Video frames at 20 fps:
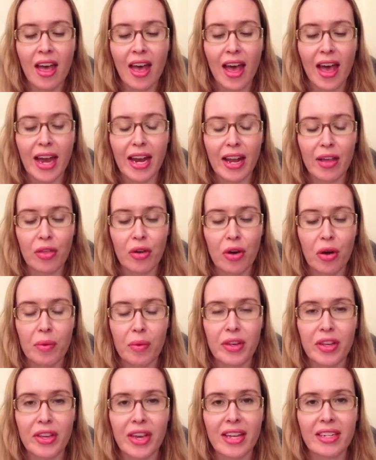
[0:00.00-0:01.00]
And I thought when
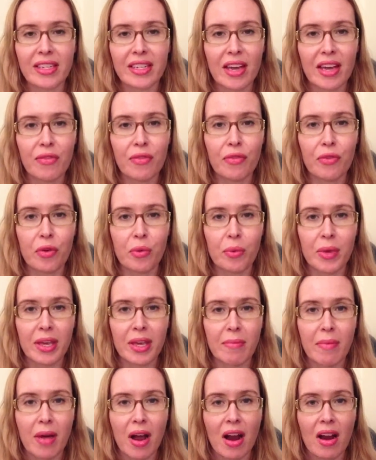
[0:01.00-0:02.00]
you get to that 4-week
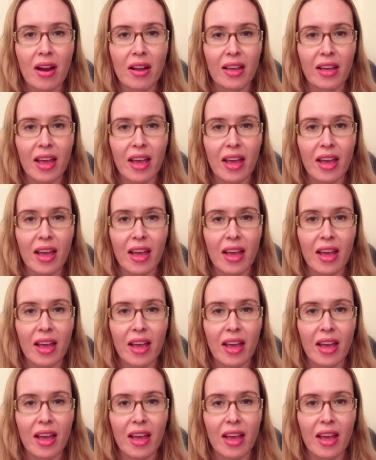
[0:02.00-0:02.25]
mark,